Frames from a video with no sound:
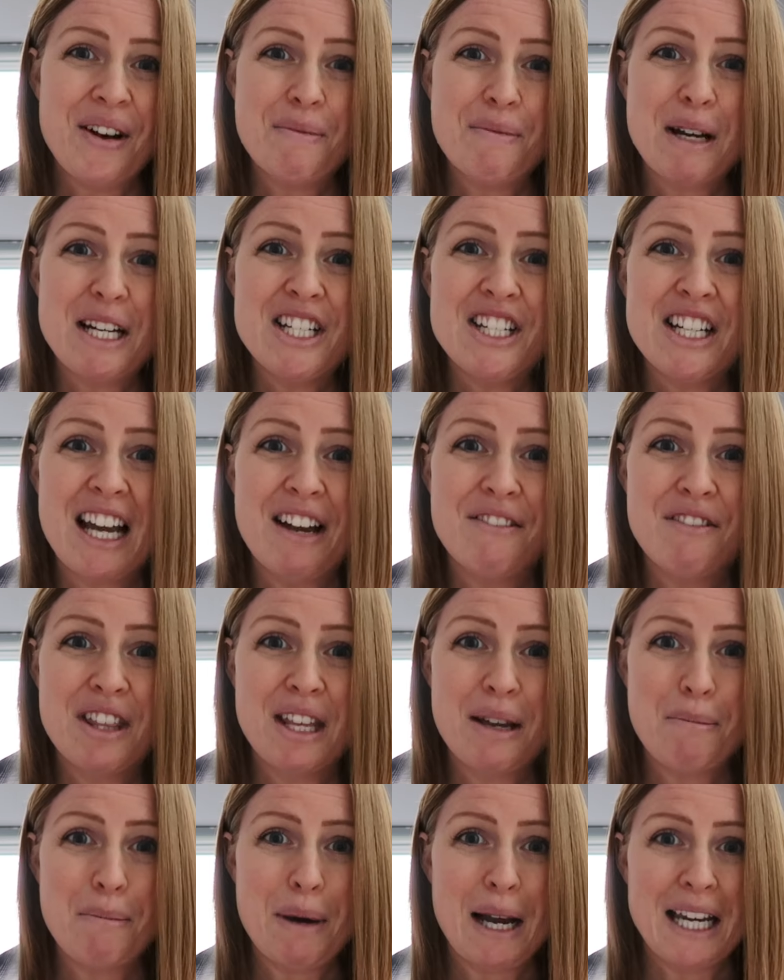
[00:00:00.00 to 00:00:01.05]
Well, I managed to get
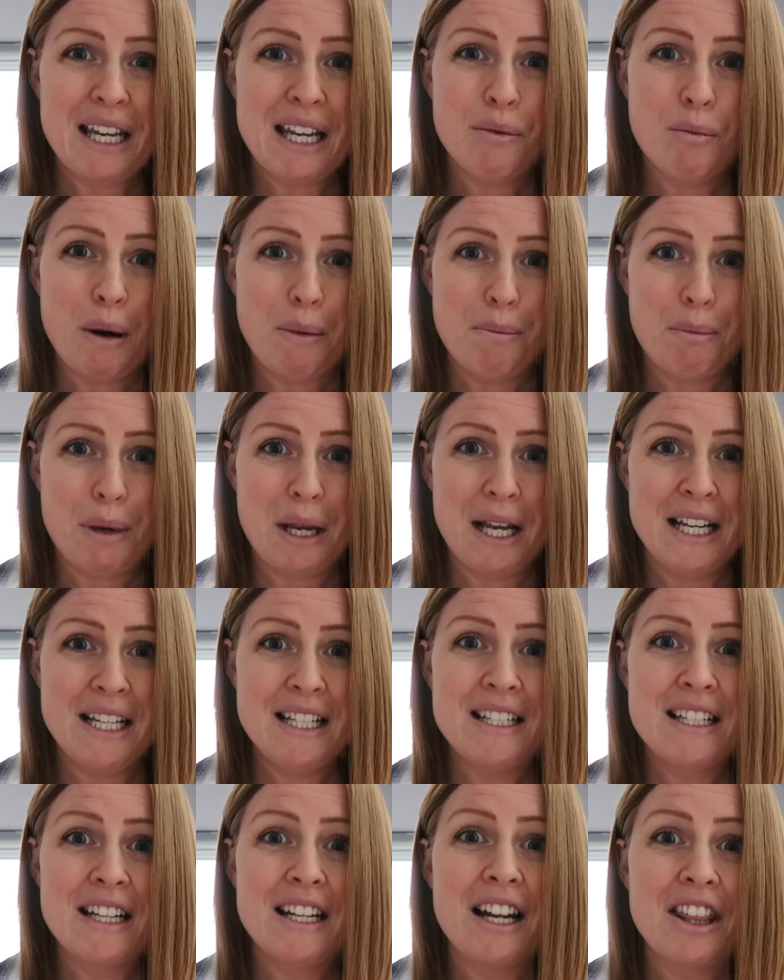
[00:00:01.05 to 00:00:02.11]
everything back in one
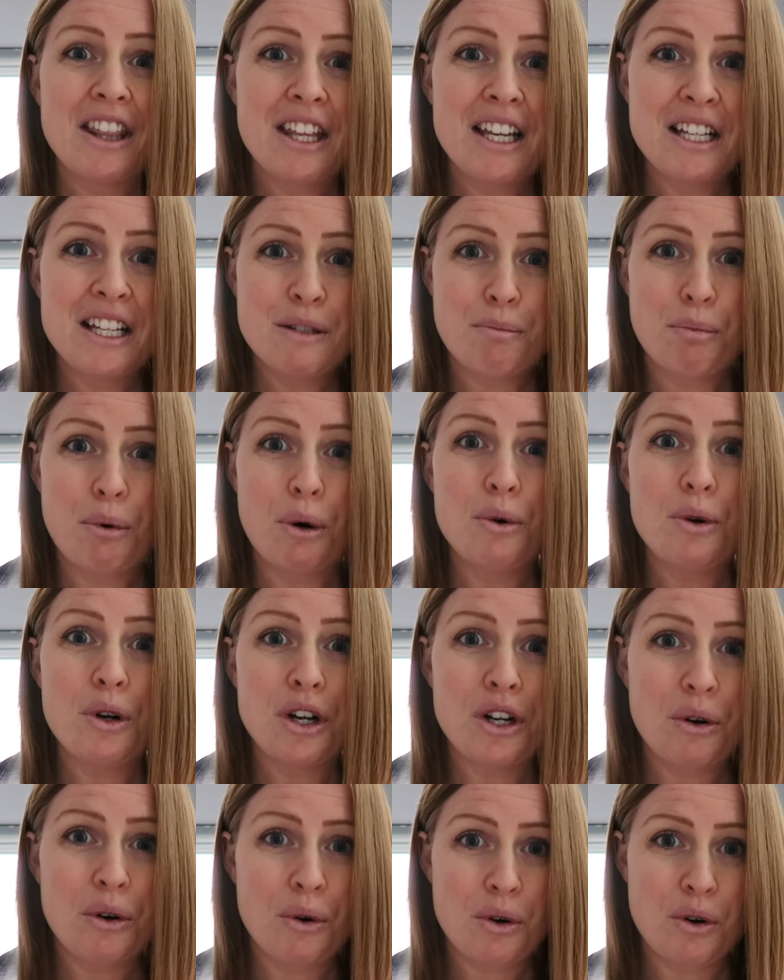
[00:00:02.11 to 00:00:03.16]
piece. Nothing is
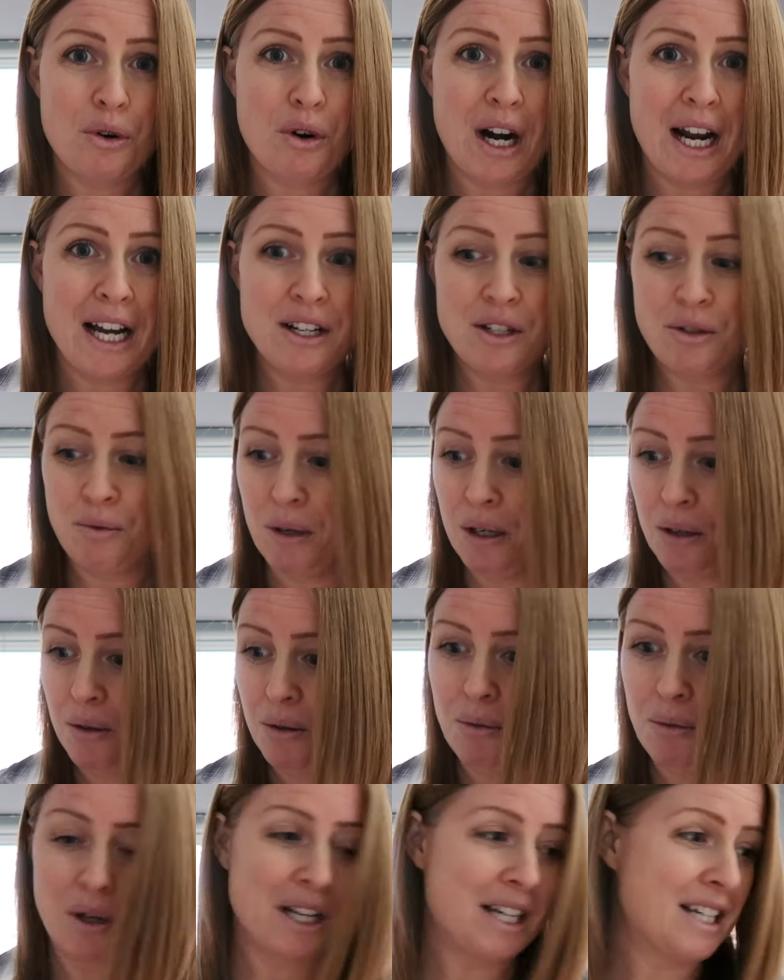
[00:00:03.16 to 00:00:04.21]
broken or cracked.
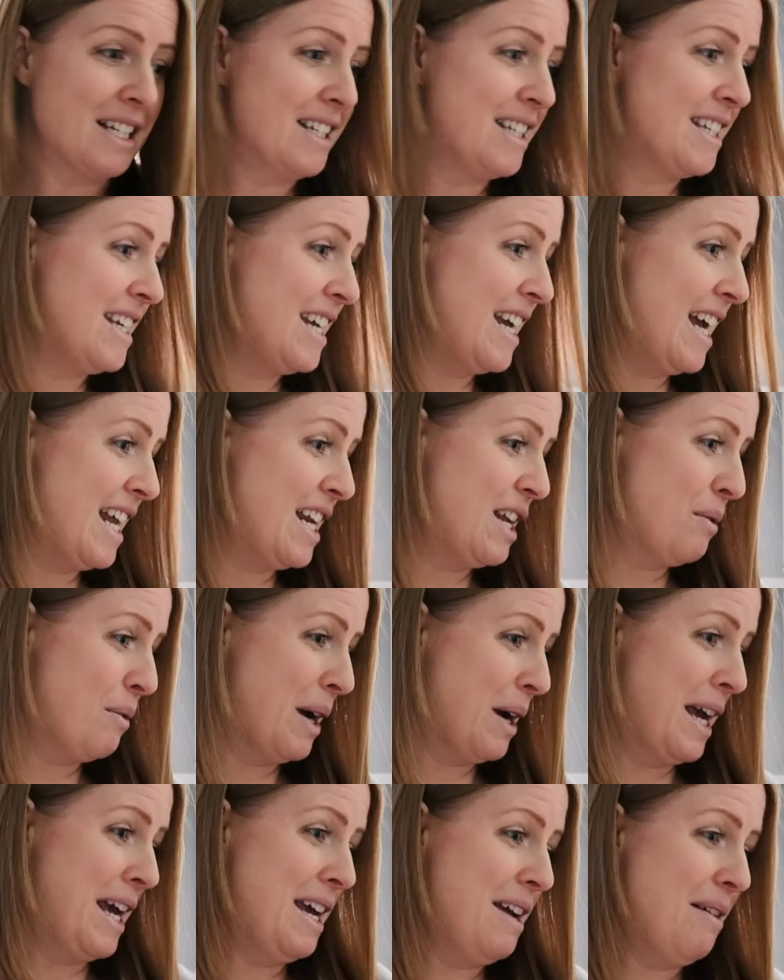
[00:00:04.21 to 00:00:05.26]
Well, what I can see
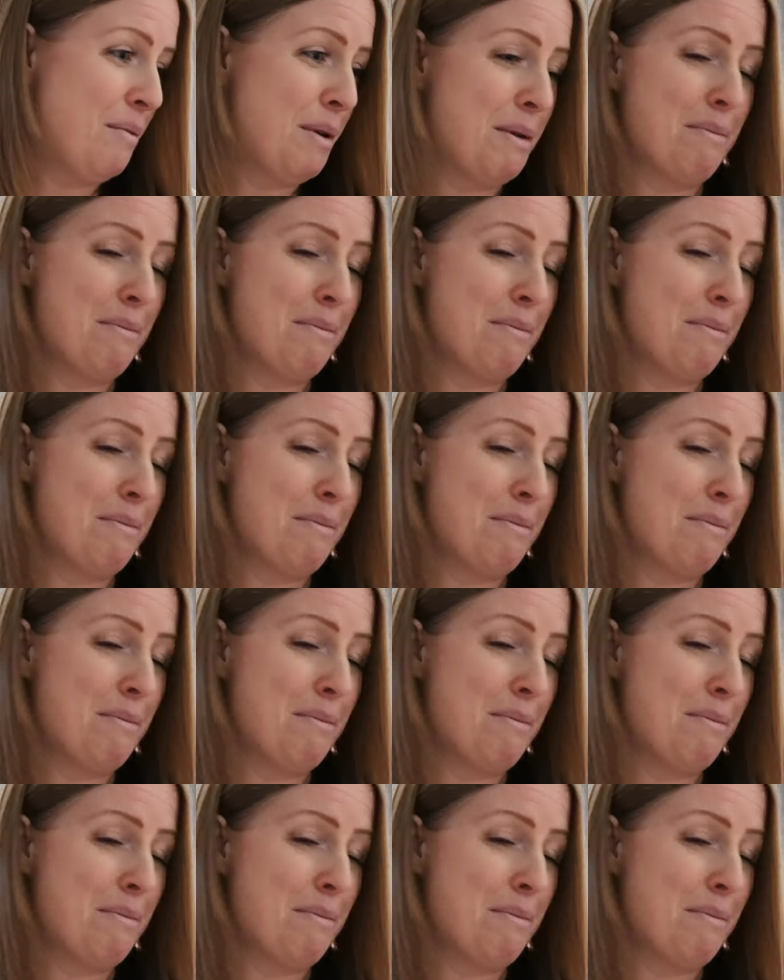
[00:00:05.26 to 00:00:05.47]
anyway.